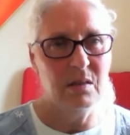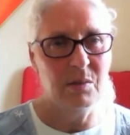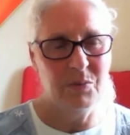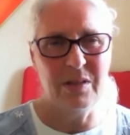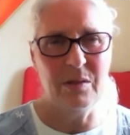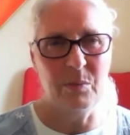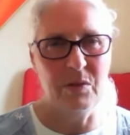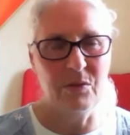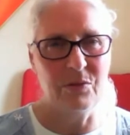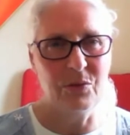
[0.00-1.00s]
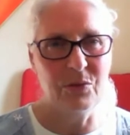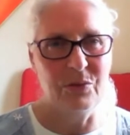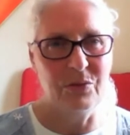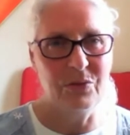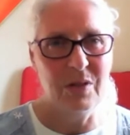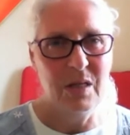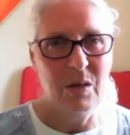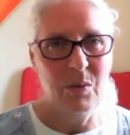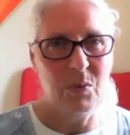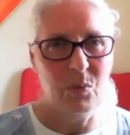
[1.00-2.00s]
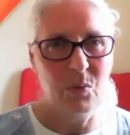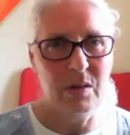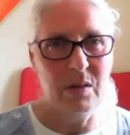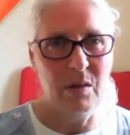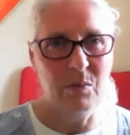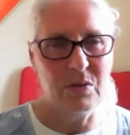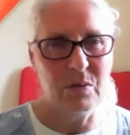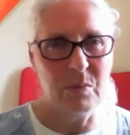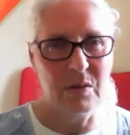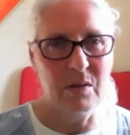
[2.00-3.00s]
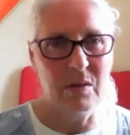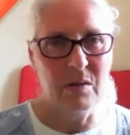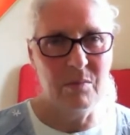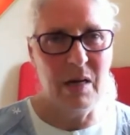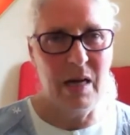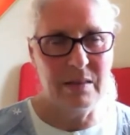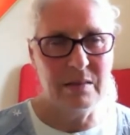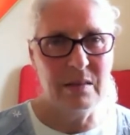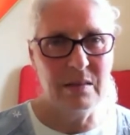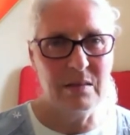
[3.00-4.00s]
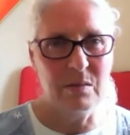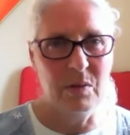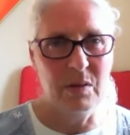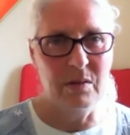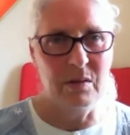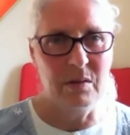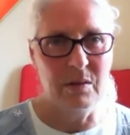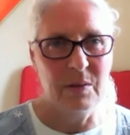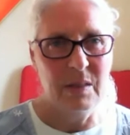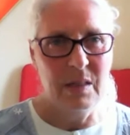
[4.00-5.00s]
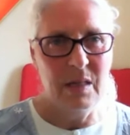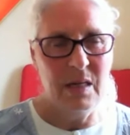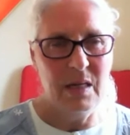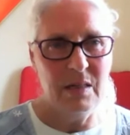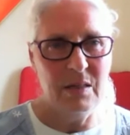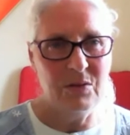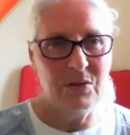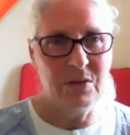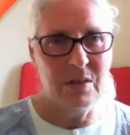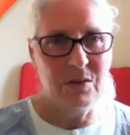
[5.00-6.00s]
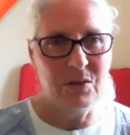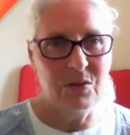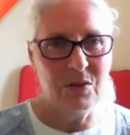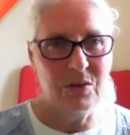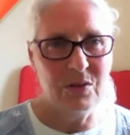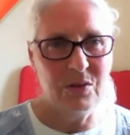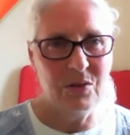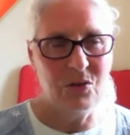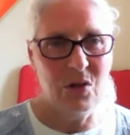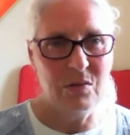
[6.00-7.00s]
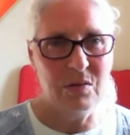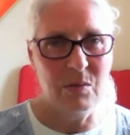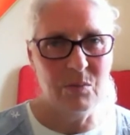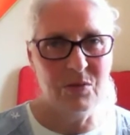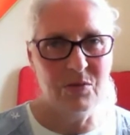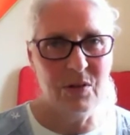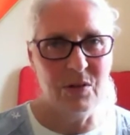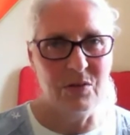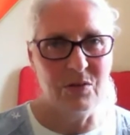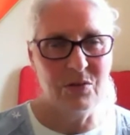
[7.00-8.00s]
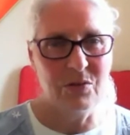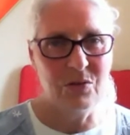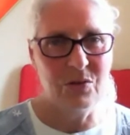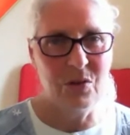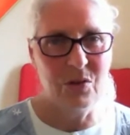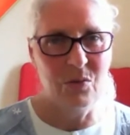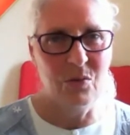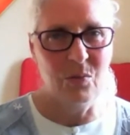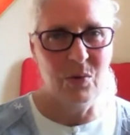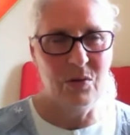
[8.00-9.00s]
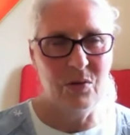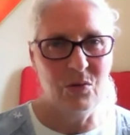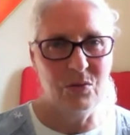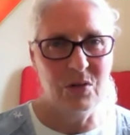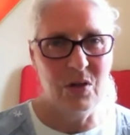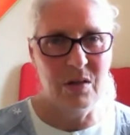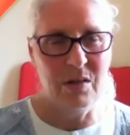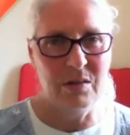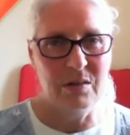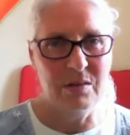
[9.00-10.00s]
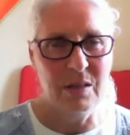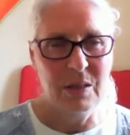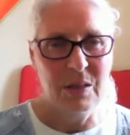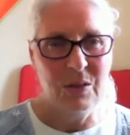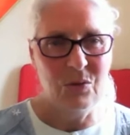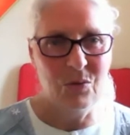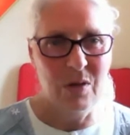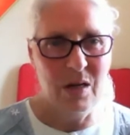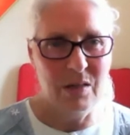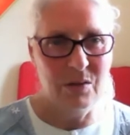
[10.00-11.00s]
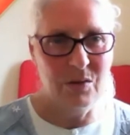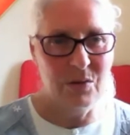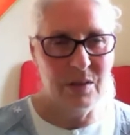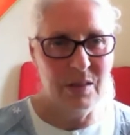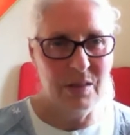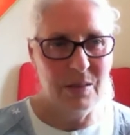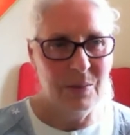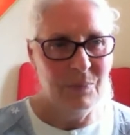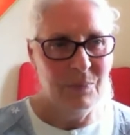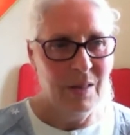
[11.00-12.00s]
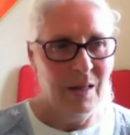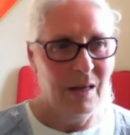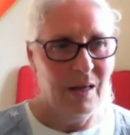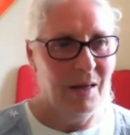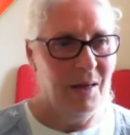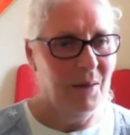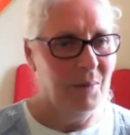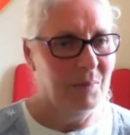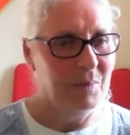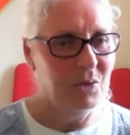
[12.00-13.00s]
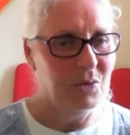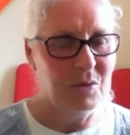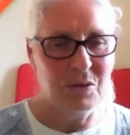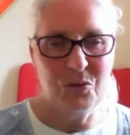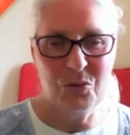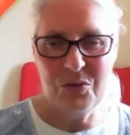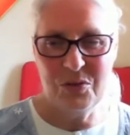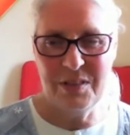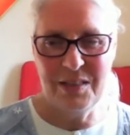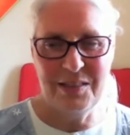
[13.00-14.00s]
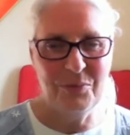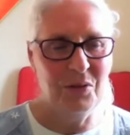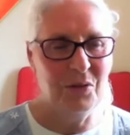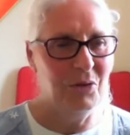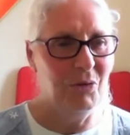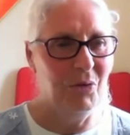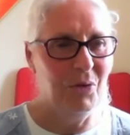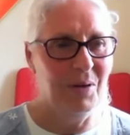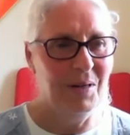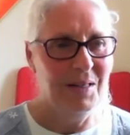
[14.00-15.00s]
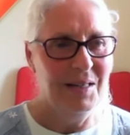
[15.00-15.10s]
I'm still a mother, of course, but when I was a mother, acting as a mother, is that the child comes first. And so whether you're tired, you're hungry, you're exhausted, whether you're